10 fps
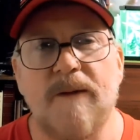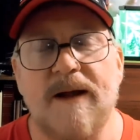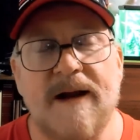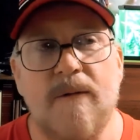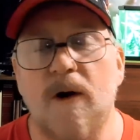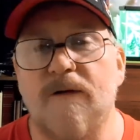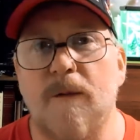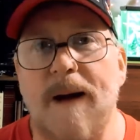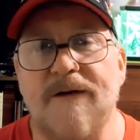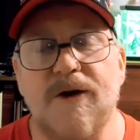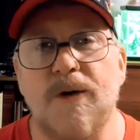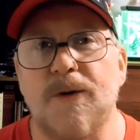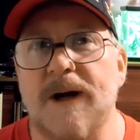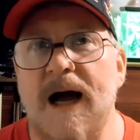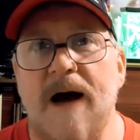They worked for about 2 or
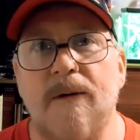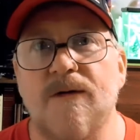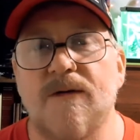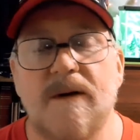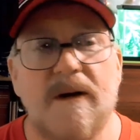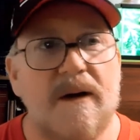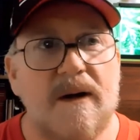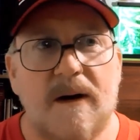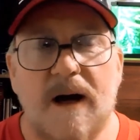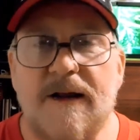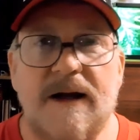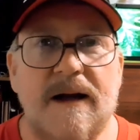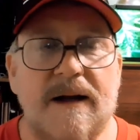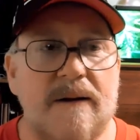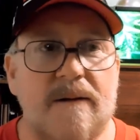3 hours, and then